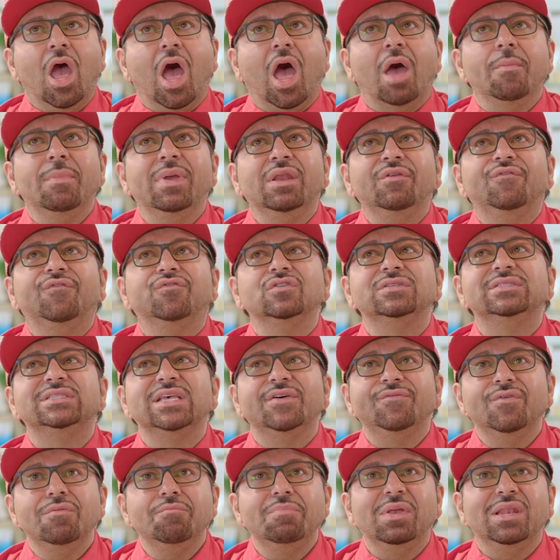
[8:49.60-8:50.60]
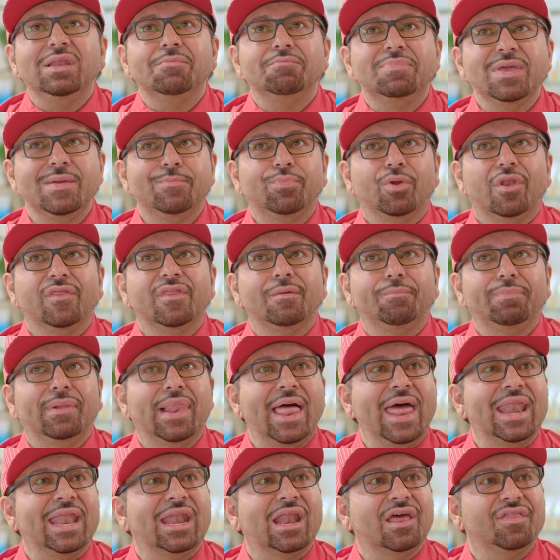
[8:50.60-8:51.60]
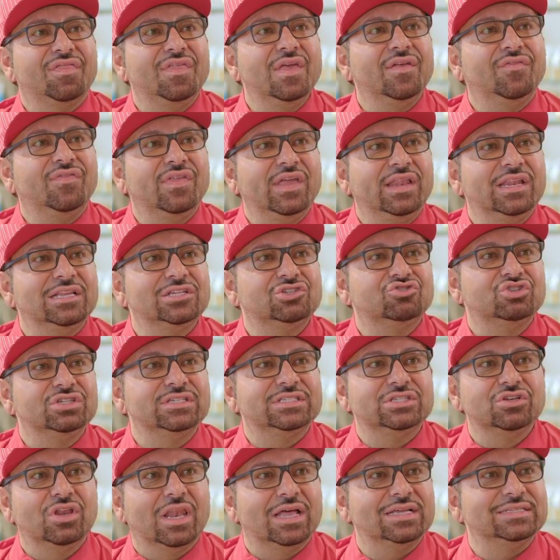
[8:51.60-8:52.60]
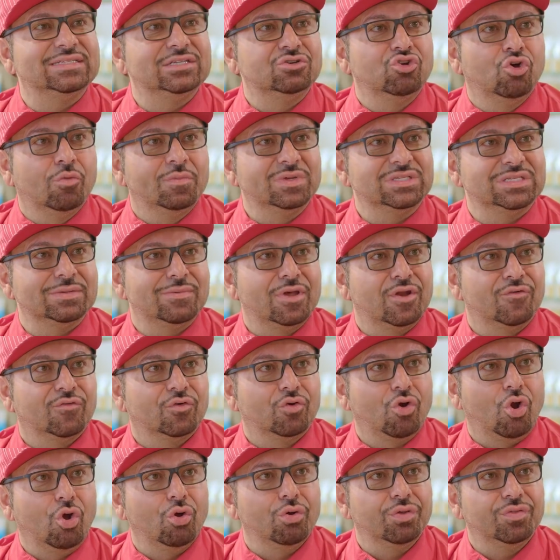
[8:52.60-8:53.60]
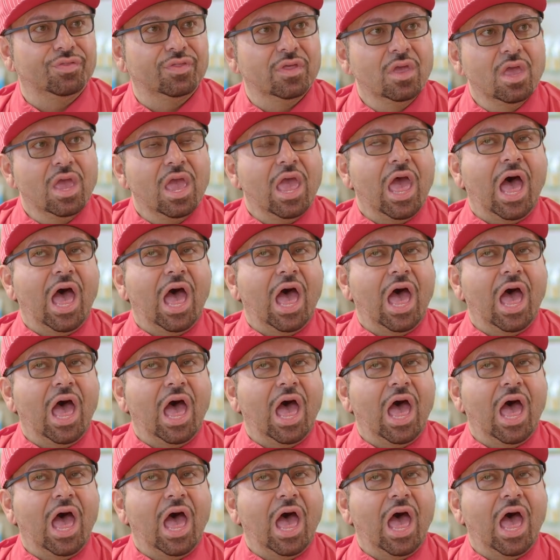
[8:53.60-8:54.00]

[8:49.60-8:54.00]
I mean, for 7 billion people on the planet, I think the industry still has enormous amount of growth.